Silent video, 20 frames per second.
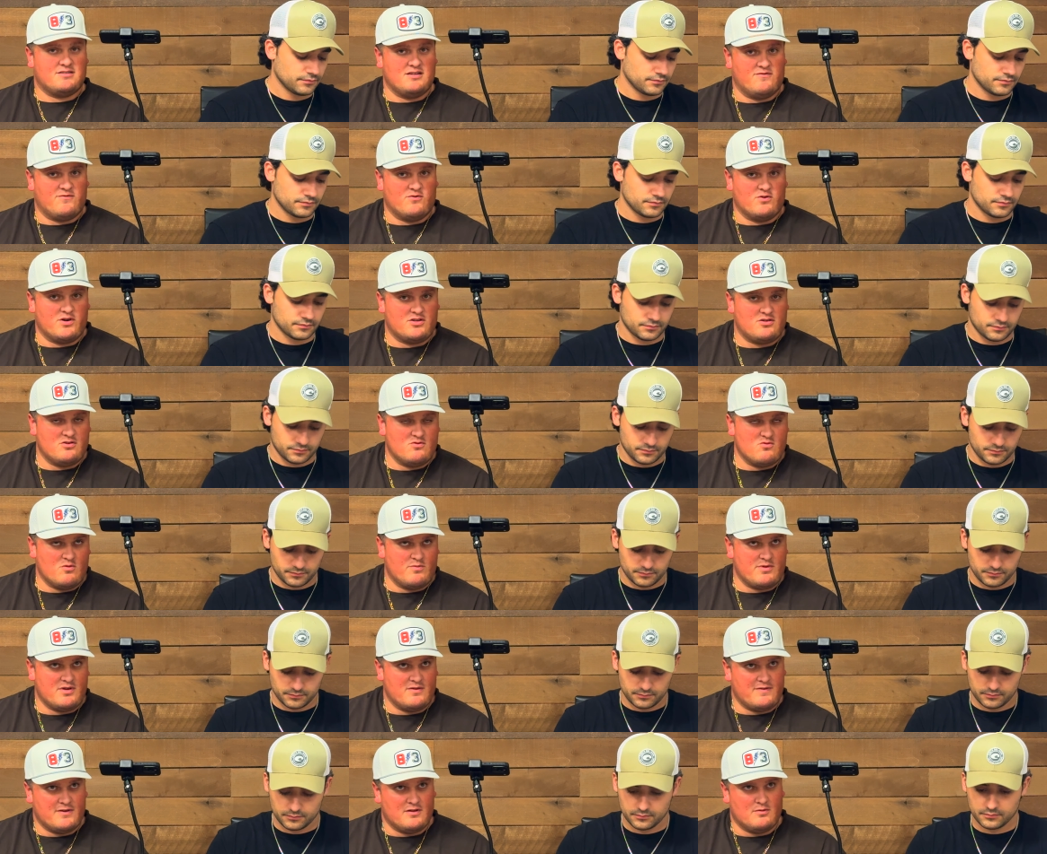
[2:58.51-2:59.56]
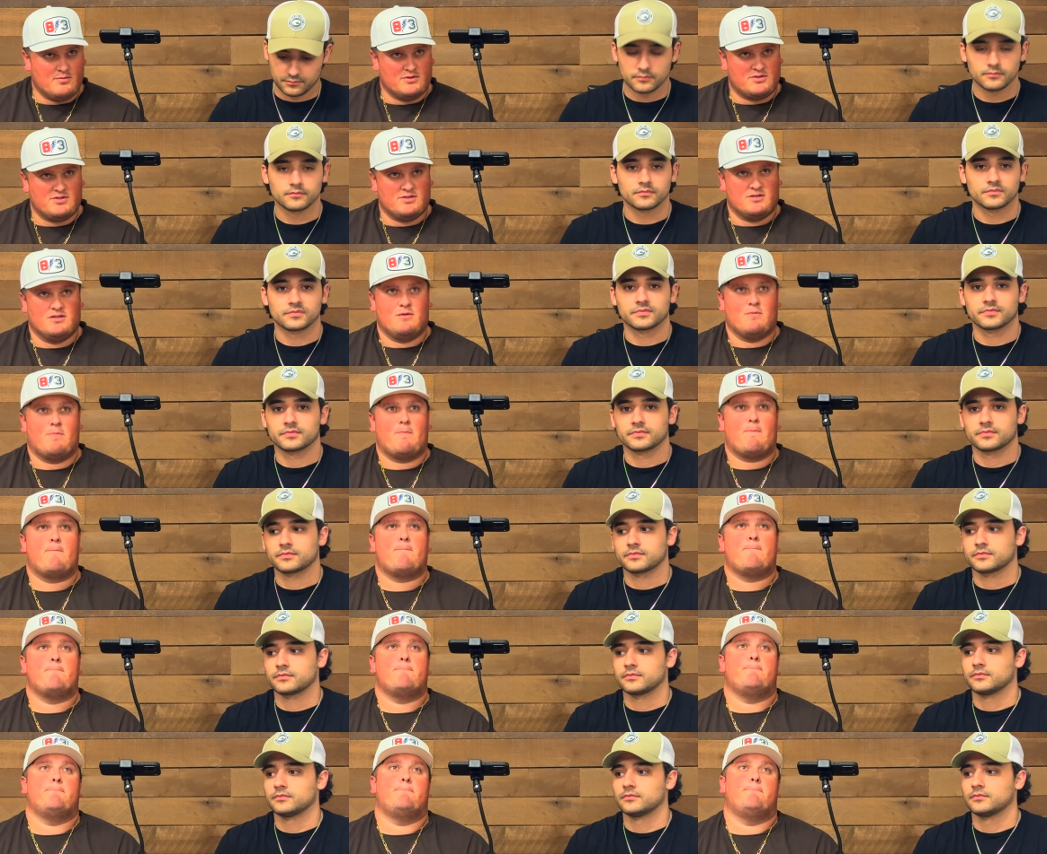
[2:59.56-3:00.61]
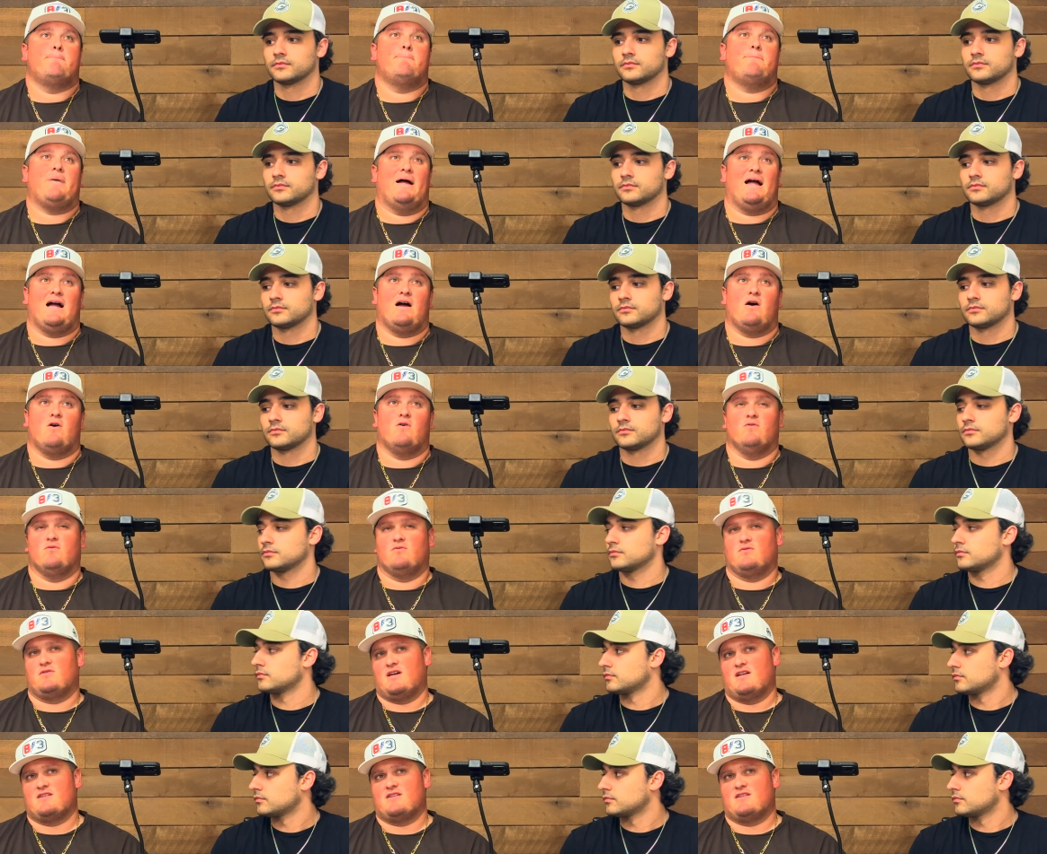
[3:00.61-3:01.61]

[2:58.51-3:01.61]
Speaker 1: forty-two won't be available till about, I'd